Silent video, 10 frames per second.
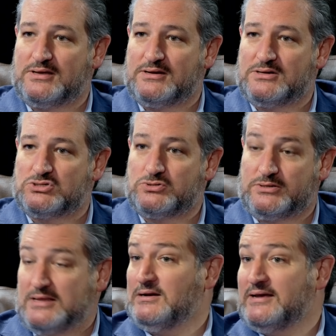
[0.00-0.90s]
in a
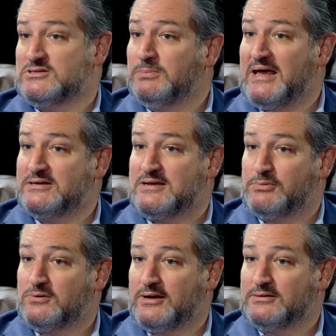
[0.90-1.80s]
district, they'd elect a black
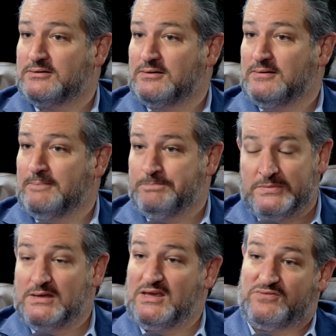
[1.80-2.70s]
Democrat.
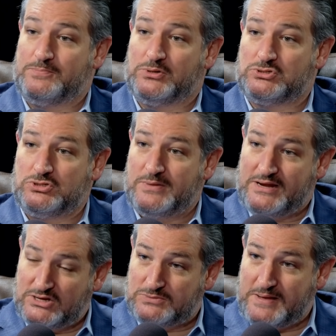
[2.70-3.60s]
If you put too
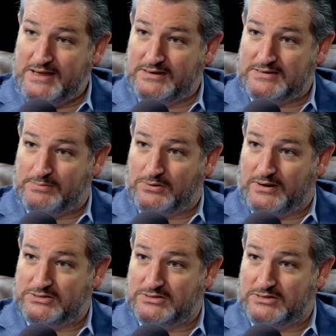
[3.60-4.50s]
many Hispanic
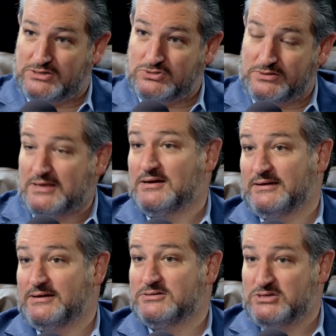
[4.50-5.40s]
Democrats in a district, they'd
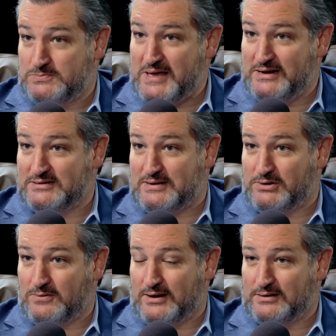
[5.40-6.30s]
elect an Hispanic
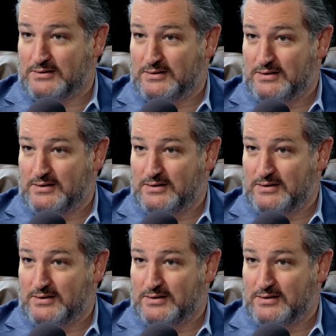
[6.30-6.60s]
Democrat.